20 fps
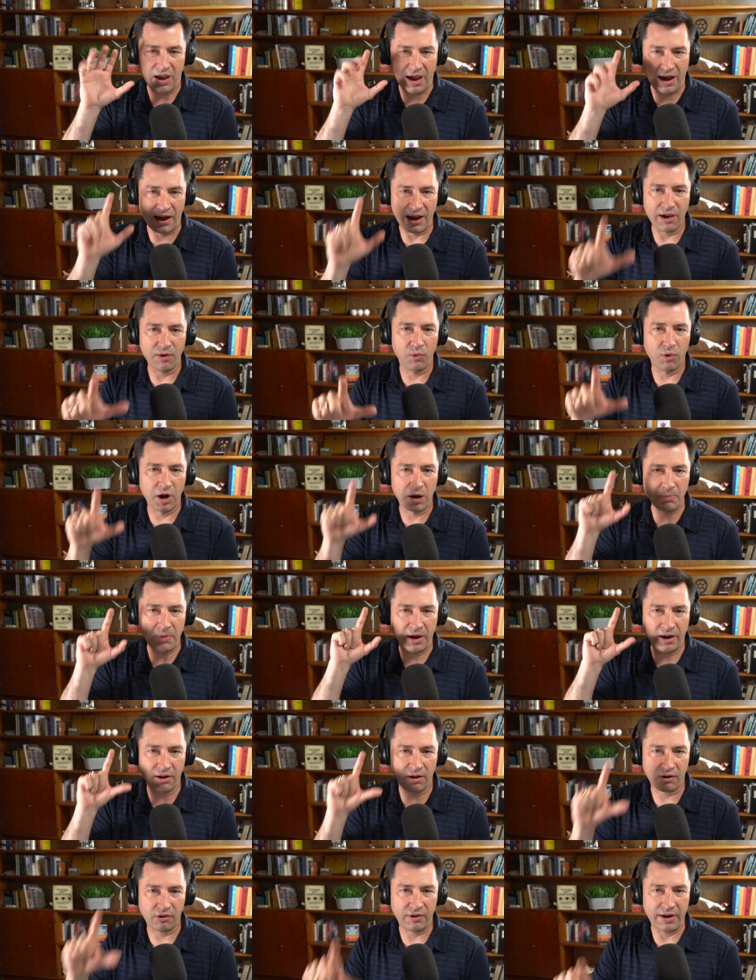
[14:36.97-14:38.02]
I want my
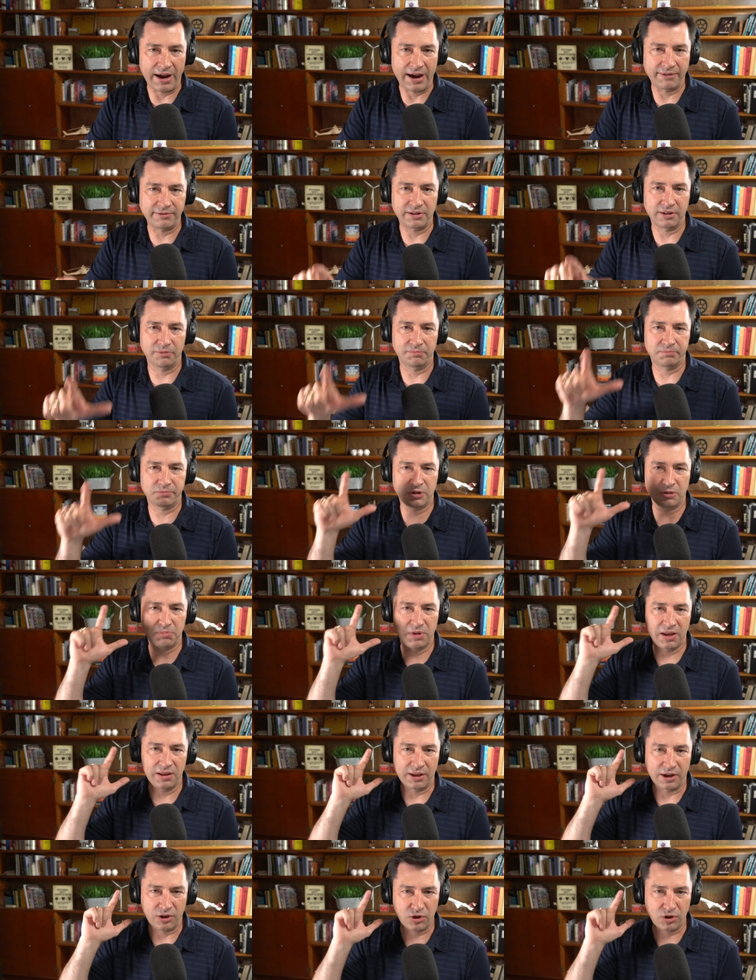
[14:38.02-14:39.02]
aircraft to, to be the